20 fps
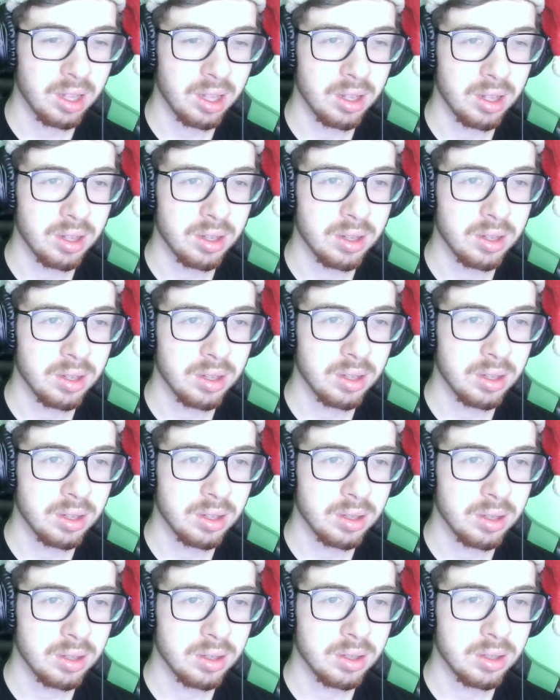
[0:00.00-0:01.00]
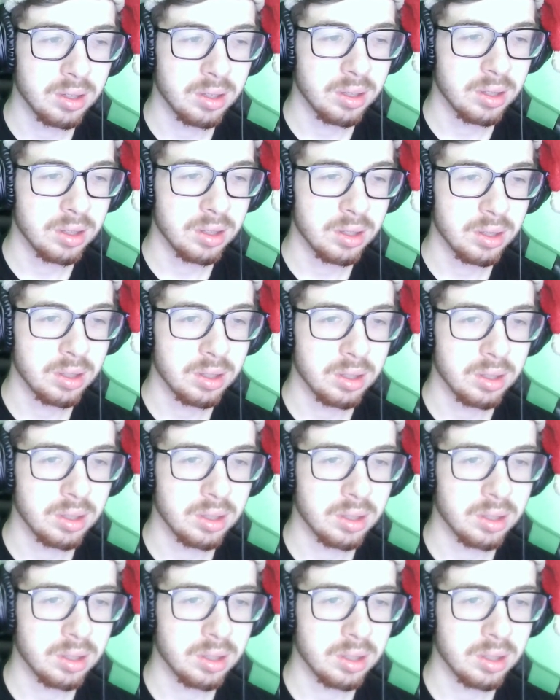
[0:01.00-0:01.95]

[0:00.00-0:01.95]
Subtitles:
[no speech]